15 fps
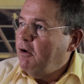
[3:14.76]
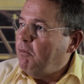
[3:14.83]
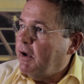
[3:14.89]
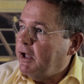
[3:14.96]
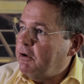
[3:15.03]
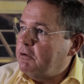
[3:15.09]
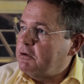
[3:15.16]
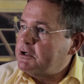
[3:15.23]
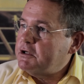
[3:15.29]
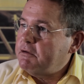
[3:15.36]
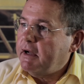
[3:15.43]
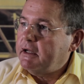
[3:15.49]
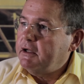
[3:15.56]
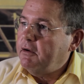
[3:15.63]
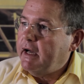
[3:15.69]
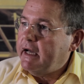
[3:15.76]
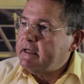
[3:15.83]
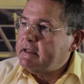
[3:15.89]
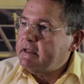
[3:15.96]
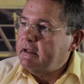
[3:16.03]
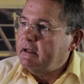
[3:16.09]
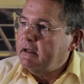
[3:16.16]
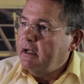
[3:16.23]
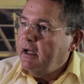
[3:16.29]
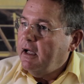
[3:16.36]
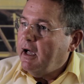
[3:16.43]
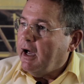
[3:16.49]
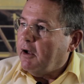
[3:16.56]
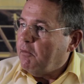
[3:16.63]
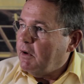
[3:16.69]
where you construct your asset,
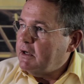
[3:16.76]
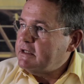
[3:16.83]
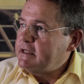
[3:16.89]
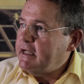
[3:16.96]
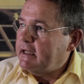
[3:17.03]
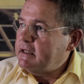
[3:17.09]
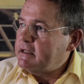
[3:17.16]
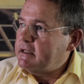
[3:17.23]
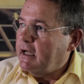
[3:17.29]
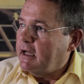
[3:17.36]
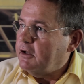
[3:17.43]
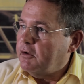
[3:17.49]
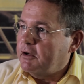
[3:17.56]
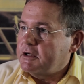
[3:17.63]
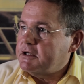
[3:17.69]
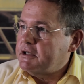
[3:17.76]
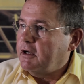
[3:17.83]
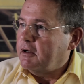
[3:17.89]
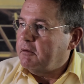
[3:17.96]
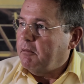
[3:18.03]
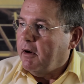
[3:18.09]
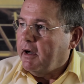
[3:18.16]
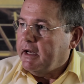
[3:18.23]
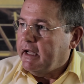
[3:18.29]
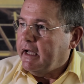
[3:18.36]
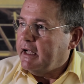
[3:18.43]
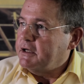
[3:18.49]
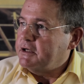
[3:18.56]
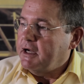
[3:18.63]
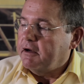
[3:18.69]
and once that is done, you can start mining
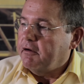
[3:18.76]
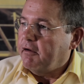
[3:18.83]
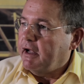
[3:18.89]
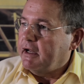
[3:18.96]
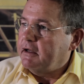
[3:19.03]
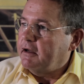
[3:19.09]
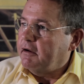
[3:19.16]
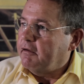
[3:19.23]
and generating